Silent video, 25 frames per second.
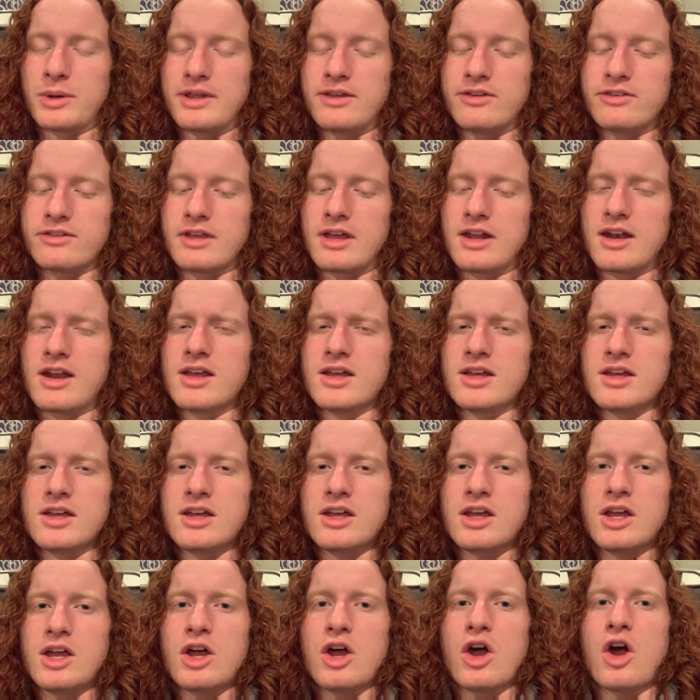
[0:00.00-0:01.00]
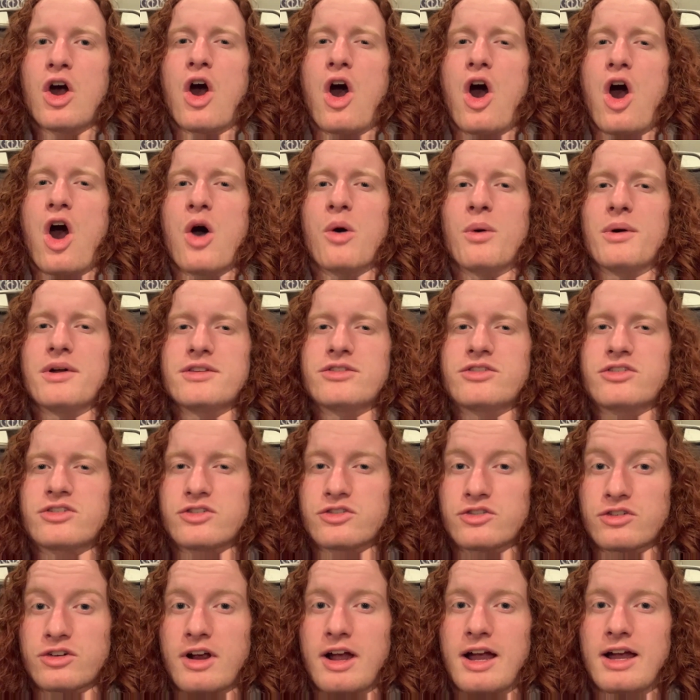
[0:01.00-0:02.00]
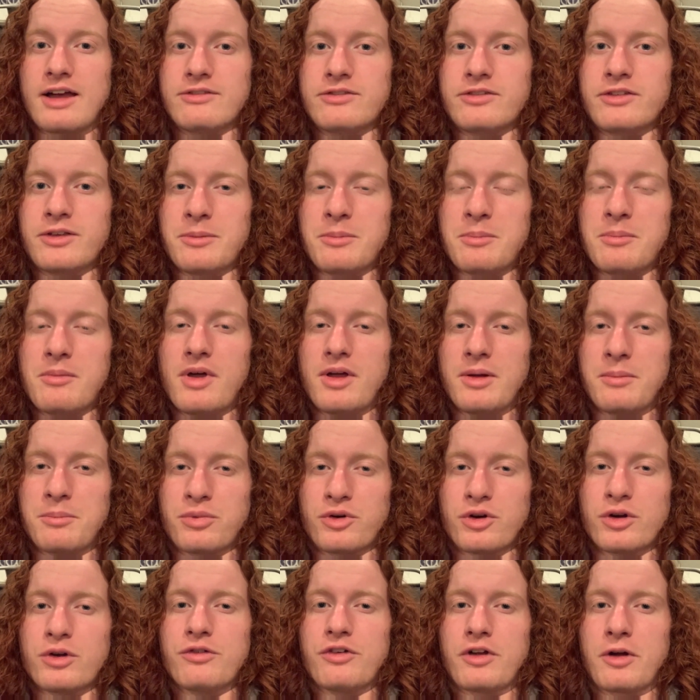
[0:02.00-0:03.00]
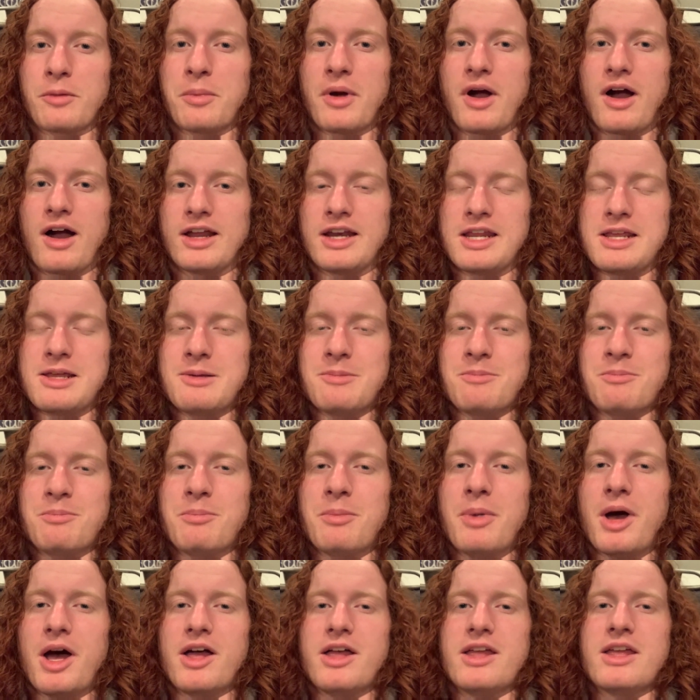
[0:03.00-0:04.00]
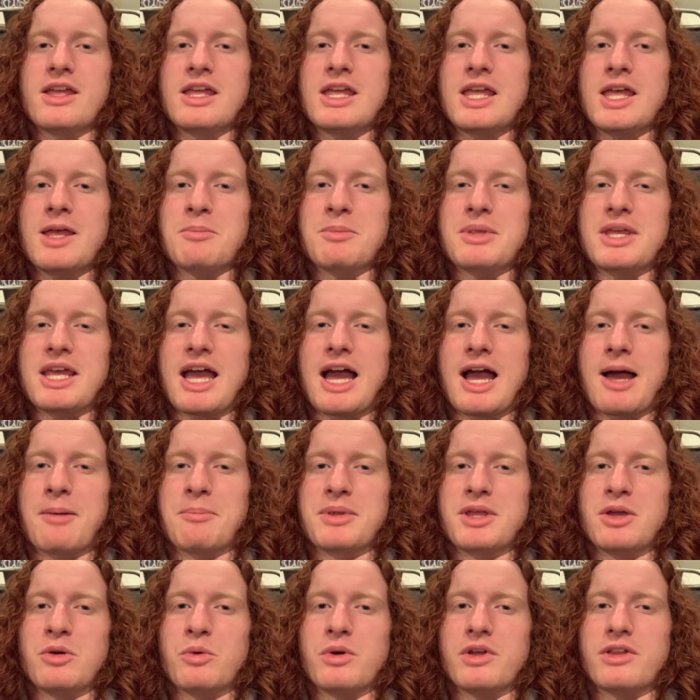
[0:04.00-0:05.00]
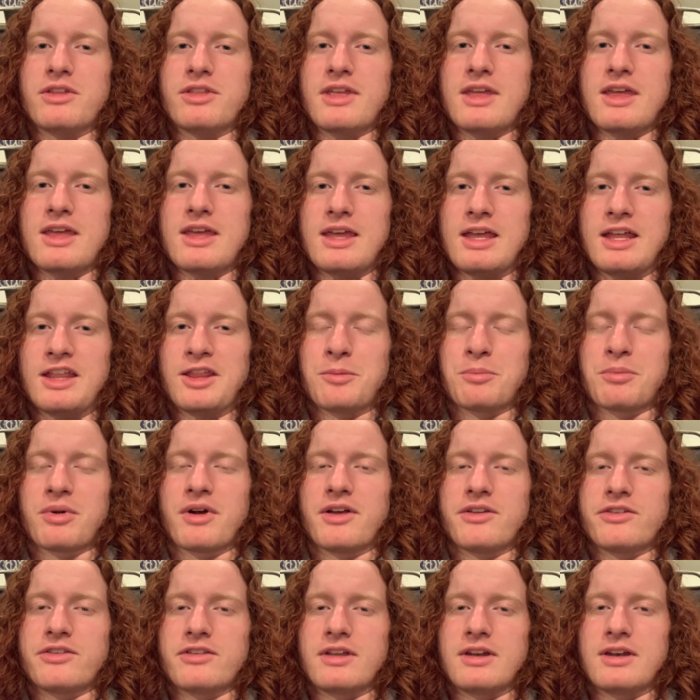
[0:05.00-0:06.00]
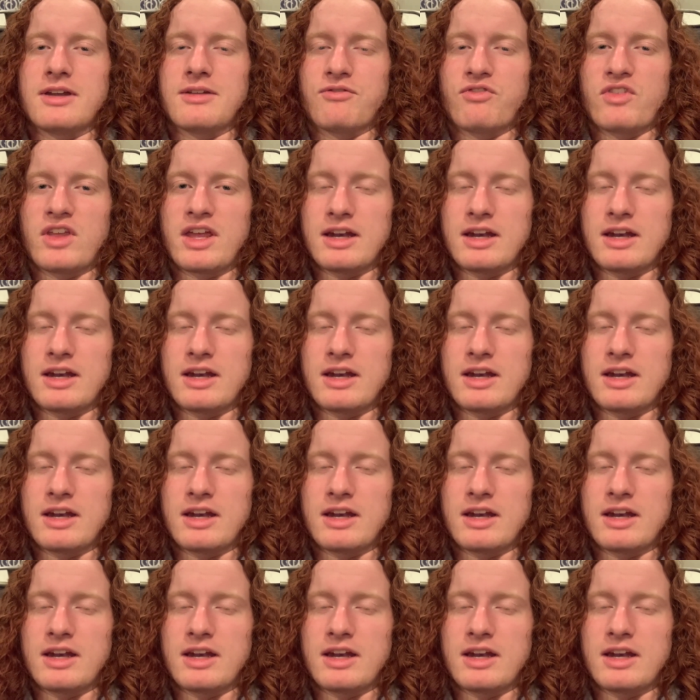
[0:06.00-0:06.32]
He said, always strive to improve your body, but be happy with it in the present.